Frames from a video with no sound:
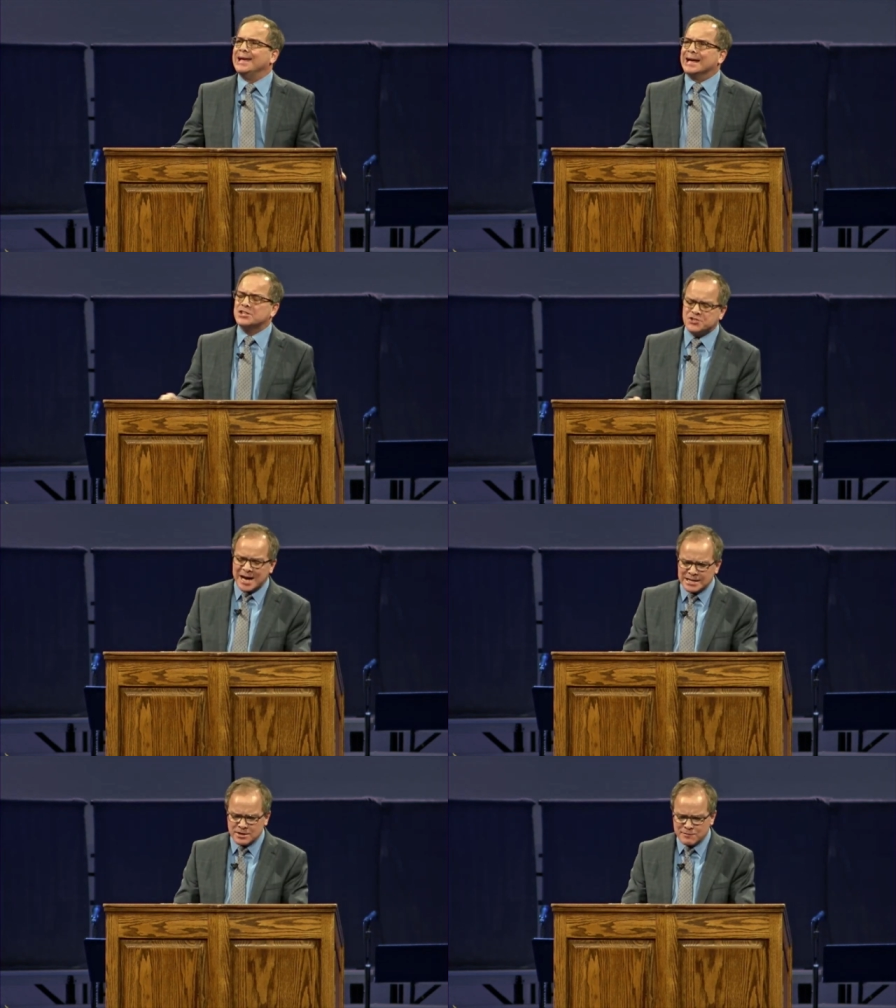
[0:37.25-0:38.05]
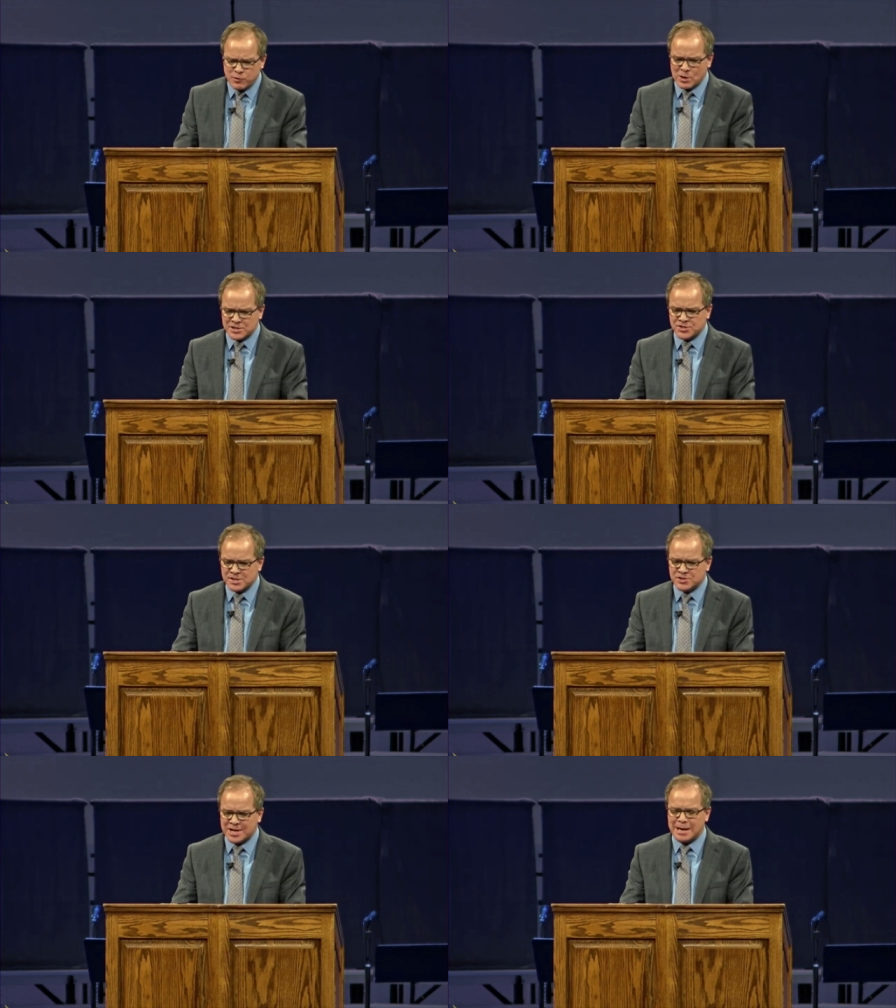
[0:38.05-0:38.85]
excited
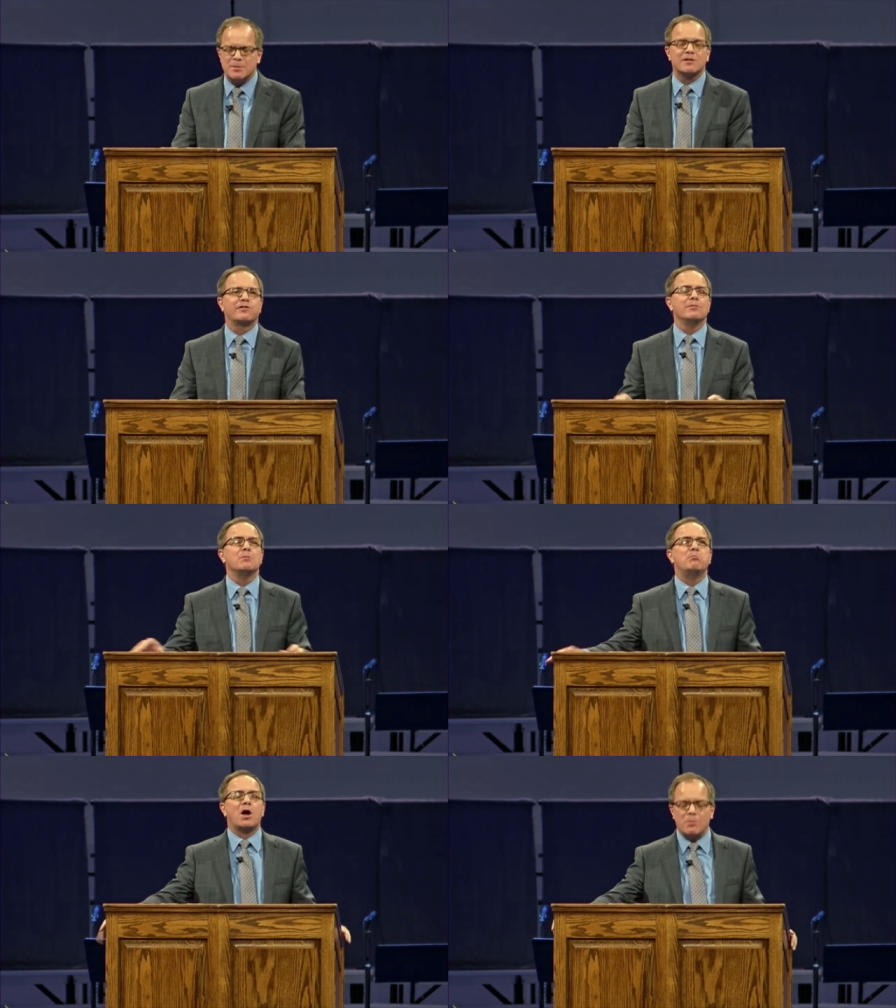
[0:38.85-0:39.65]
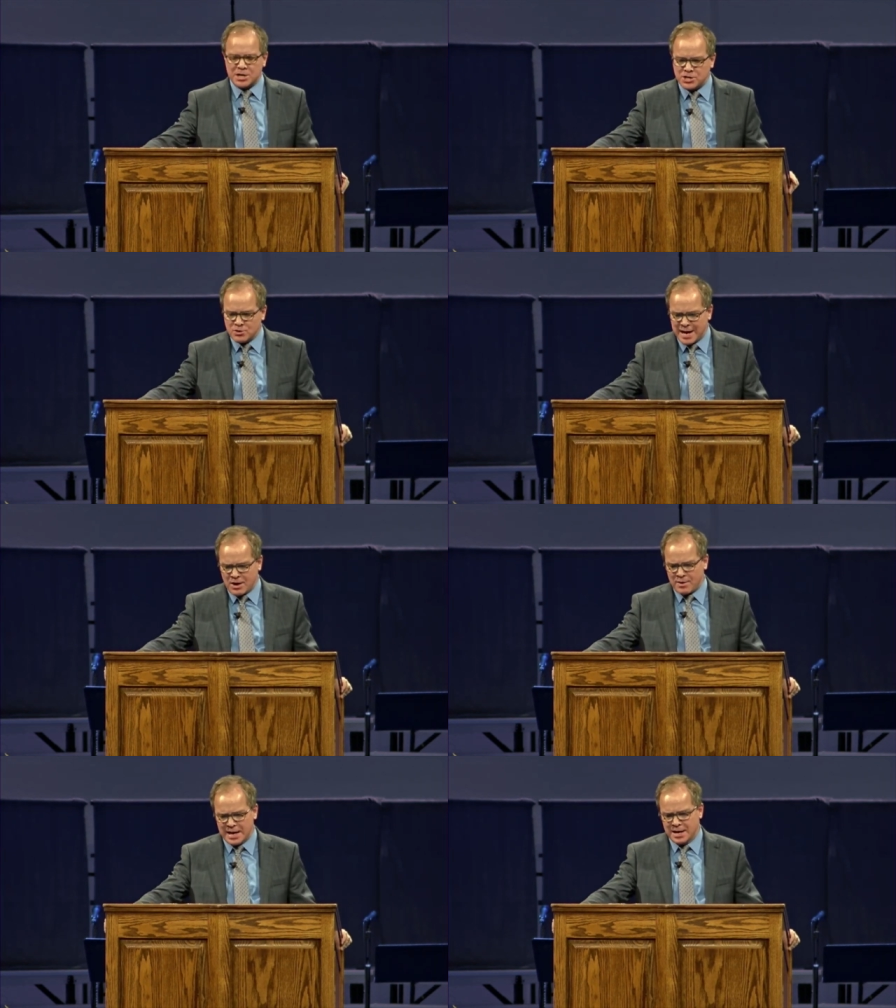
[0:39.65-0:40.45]
voices coming from the barbecue
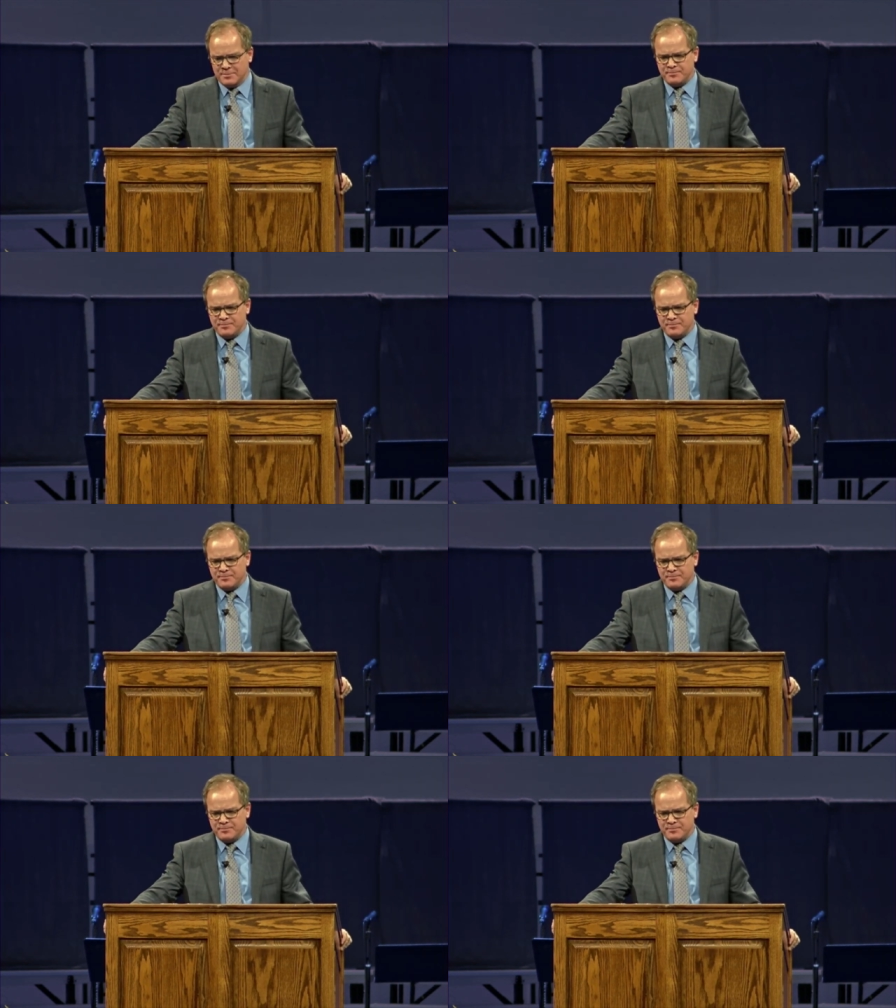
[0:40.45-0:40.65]
area.